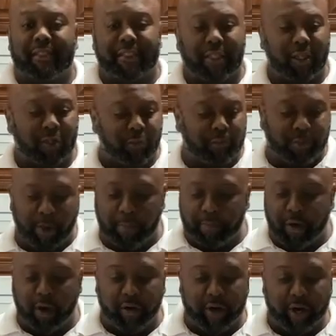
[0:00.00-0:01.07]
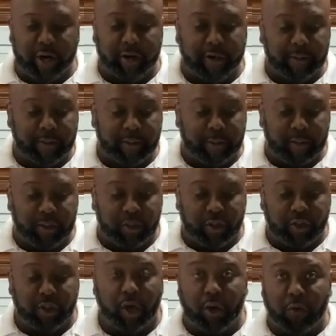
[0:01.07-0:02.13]
Uncle Paw Paw here.
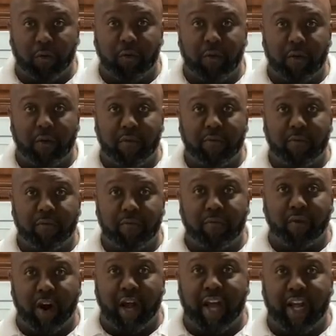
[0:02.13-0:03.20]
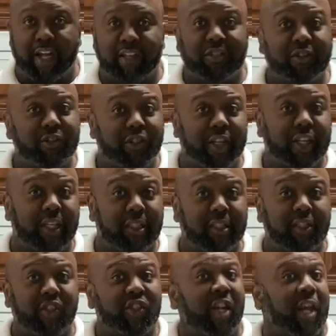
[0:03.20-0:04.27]
So, fried chicken
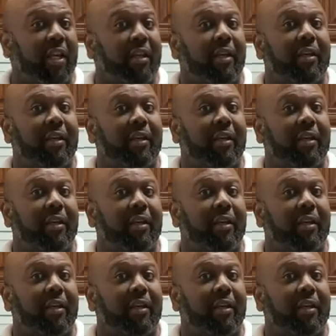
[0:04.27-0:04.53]
steak.